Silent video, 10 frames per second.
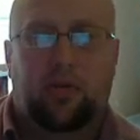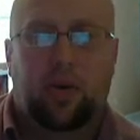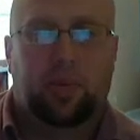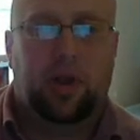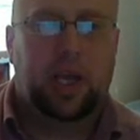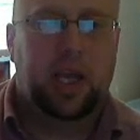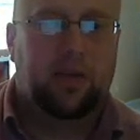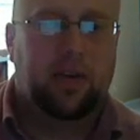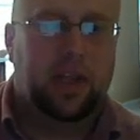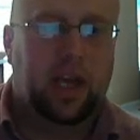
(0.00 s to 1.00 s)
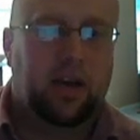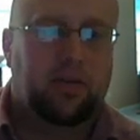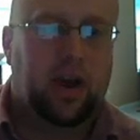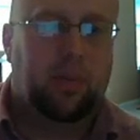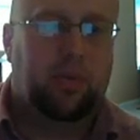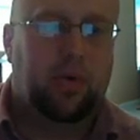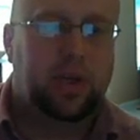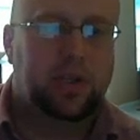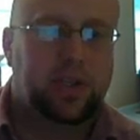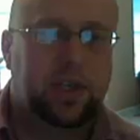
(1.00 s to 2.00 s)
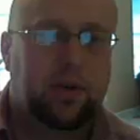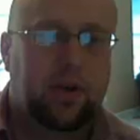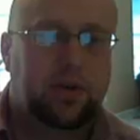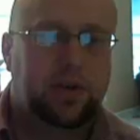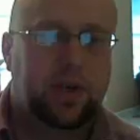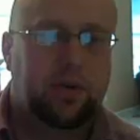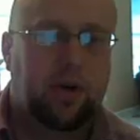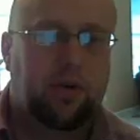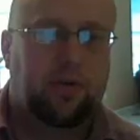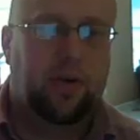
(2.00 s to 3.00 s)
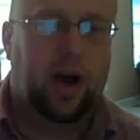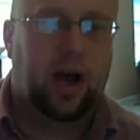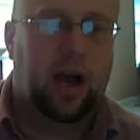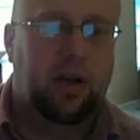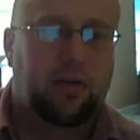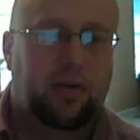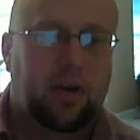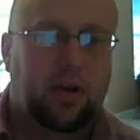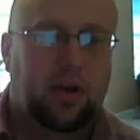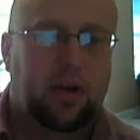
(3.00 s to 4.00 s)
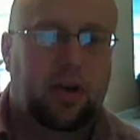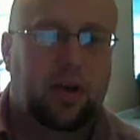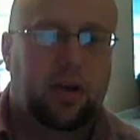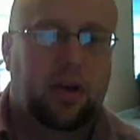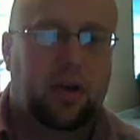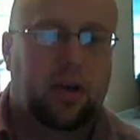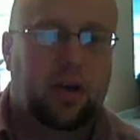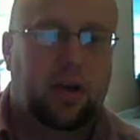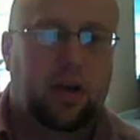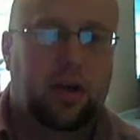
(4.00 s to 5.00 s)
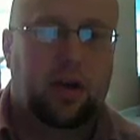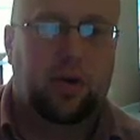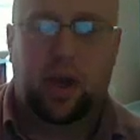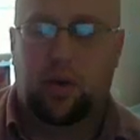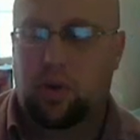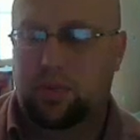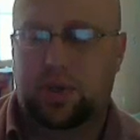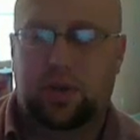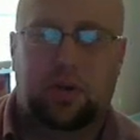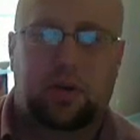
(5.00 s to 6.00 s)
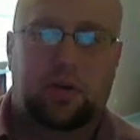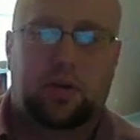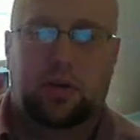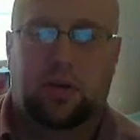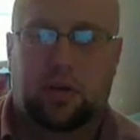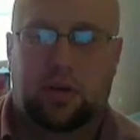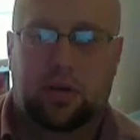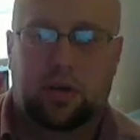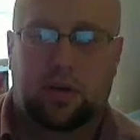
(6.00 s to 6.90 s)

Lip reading: and I've got the OH minus. Now remember, if we plug in everything, I've got 0.005.